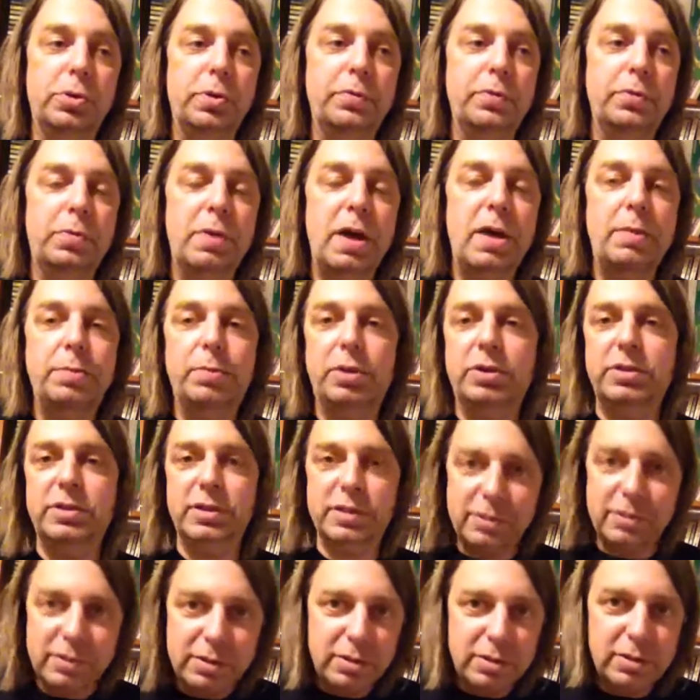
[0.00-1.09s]
of the round, but
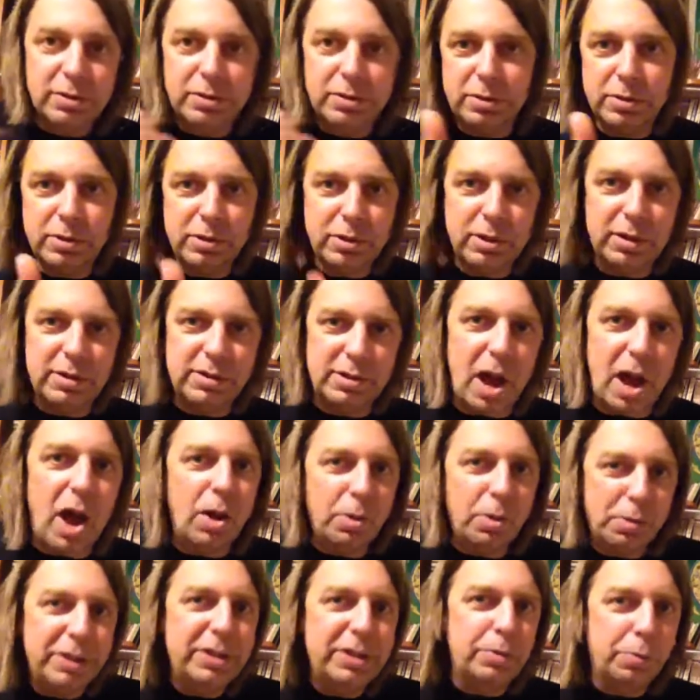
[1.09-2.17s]
it's
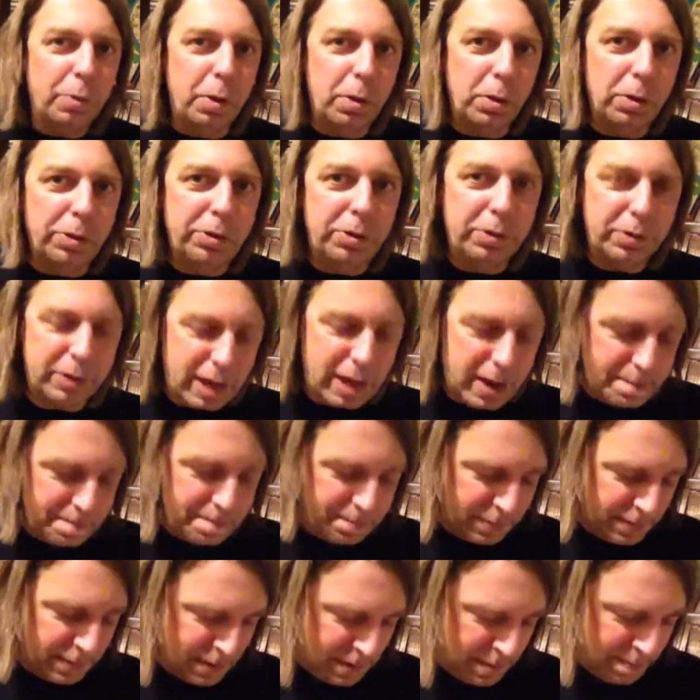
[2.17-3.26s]
already rolled, okay?
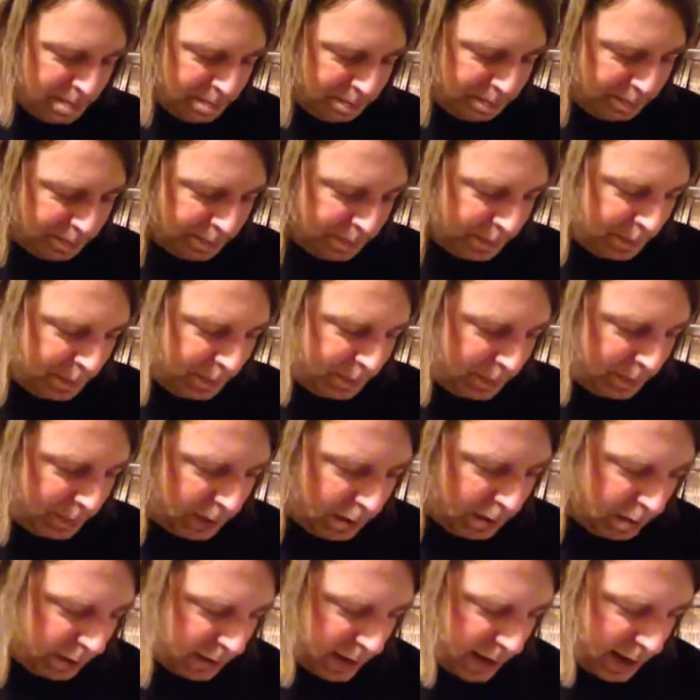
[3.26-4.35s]

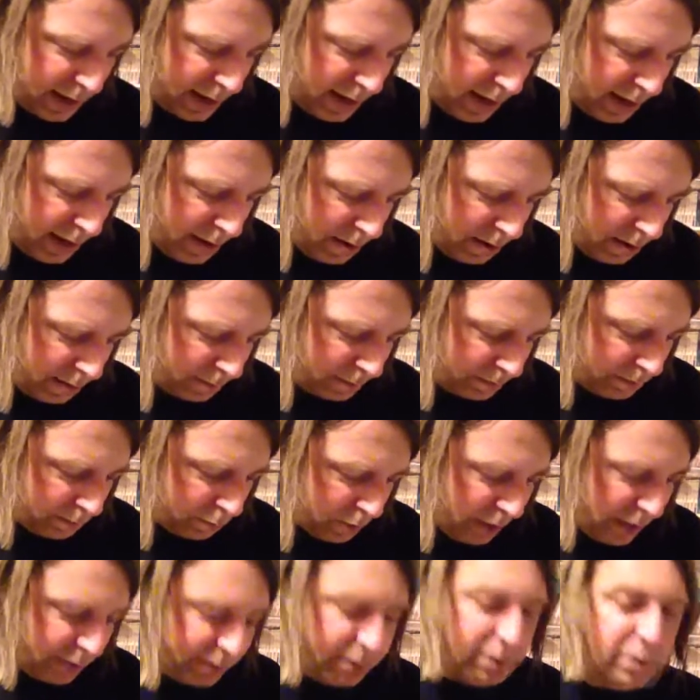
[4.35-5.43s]
Okay, here,
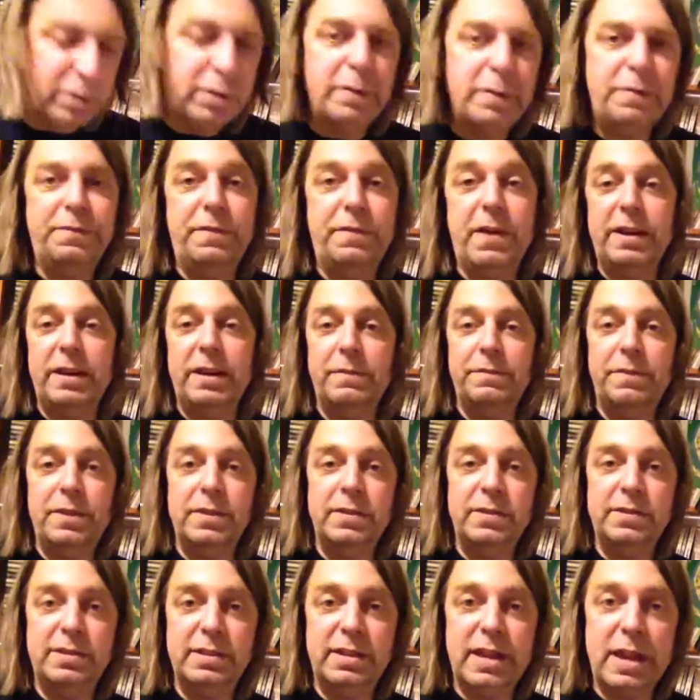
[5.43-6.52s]
well, in the Fighting
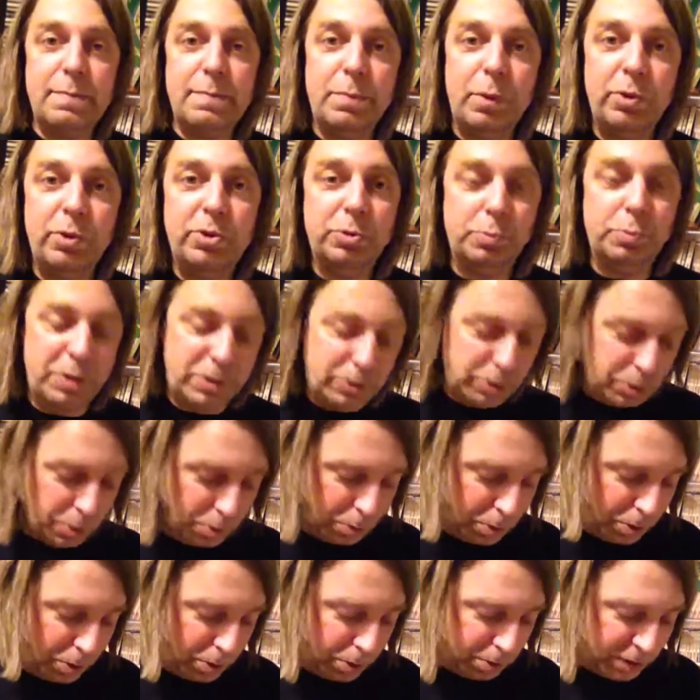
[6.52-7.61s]
Fantasy game books, when you
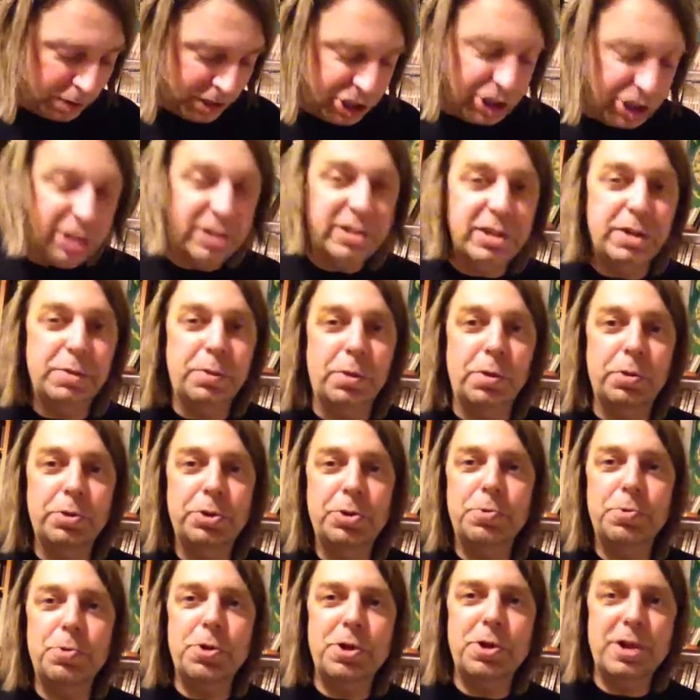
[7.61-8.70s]
were reaching 0,
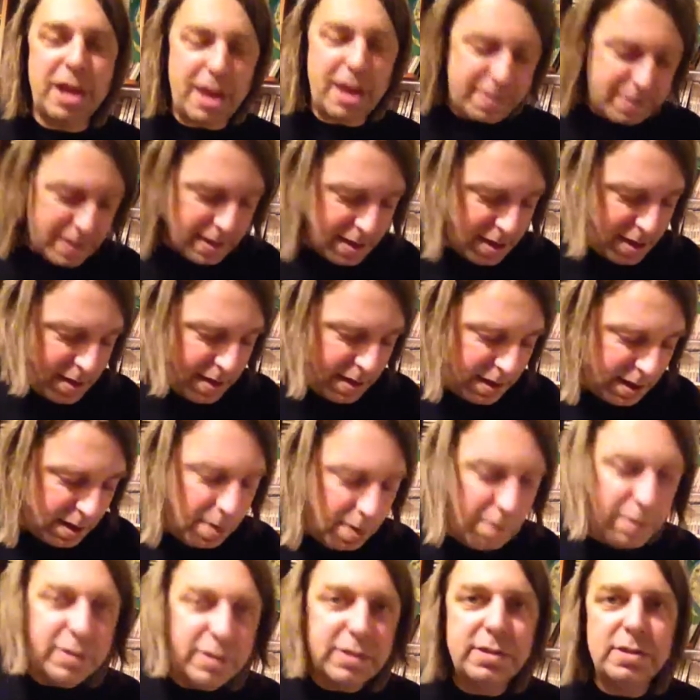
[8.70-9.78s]
you were dead.
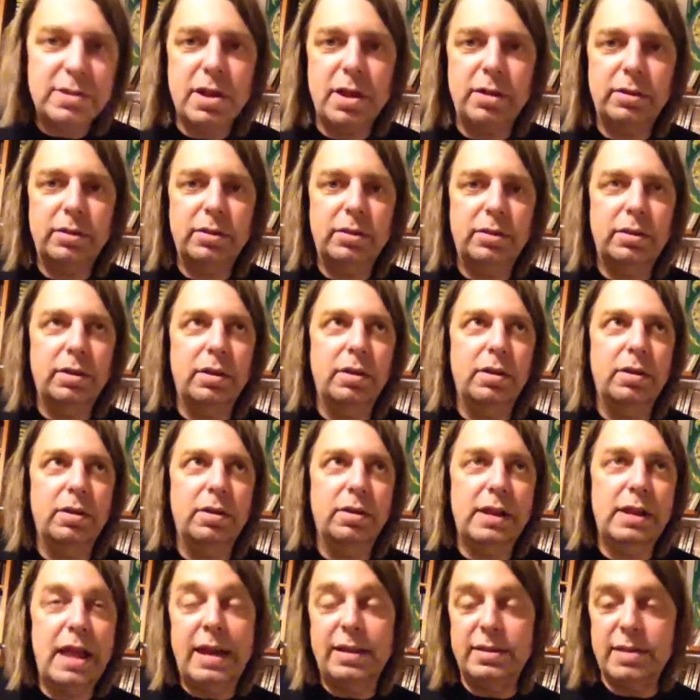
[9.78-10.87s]
Here it's not
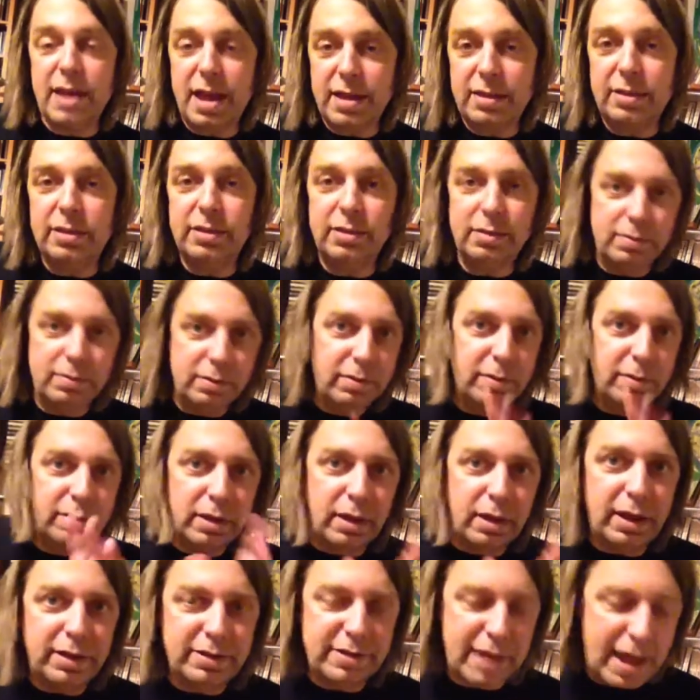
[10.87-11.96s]
like that
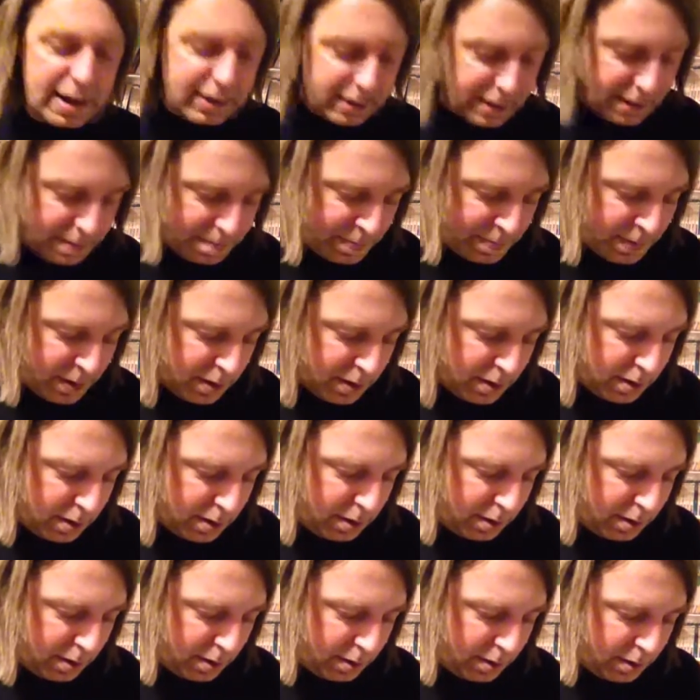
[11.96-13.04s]
exactly.
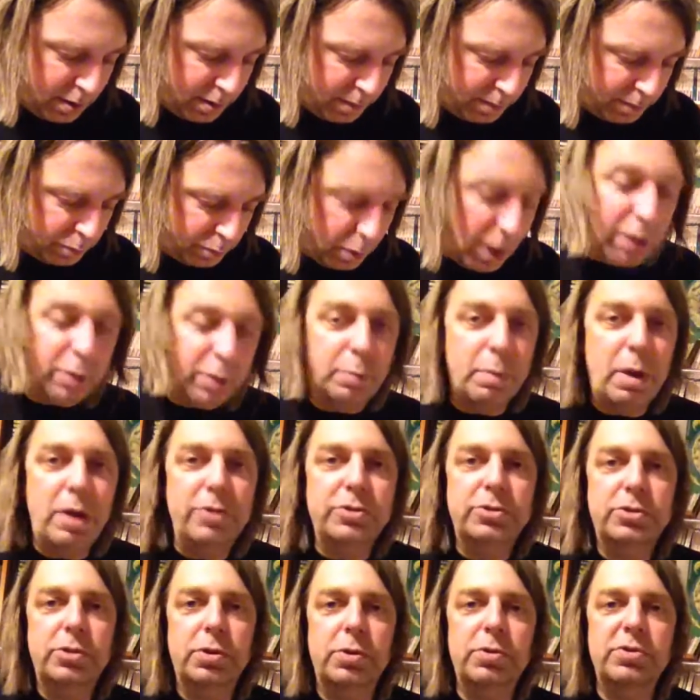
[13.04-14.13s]
Well,
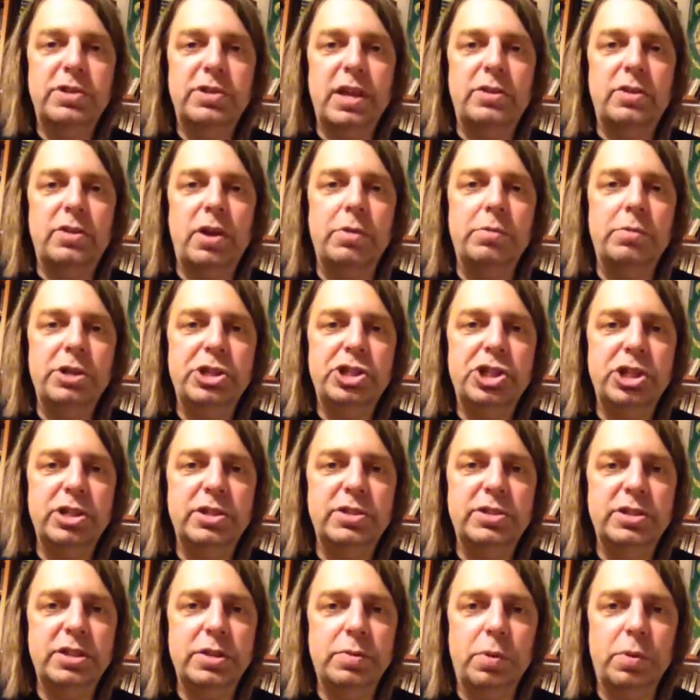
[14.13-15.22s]
monsters that are reaching
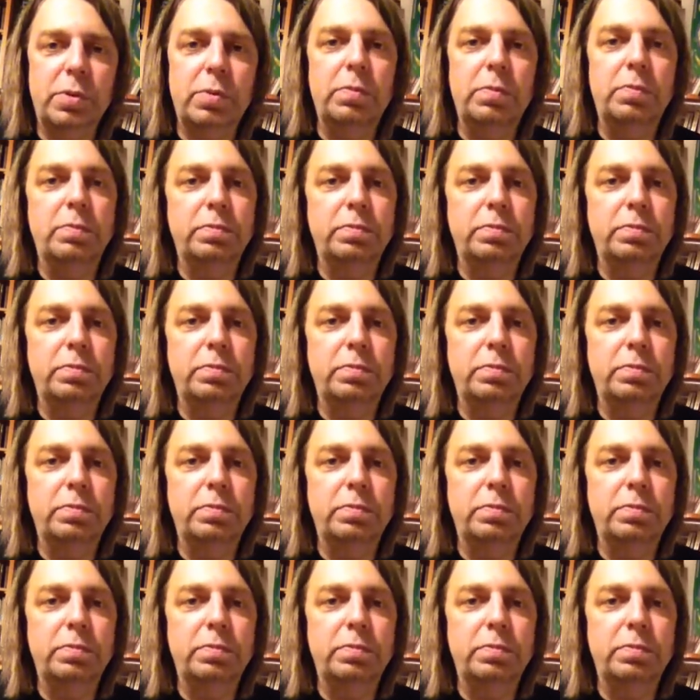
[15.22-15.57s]
0,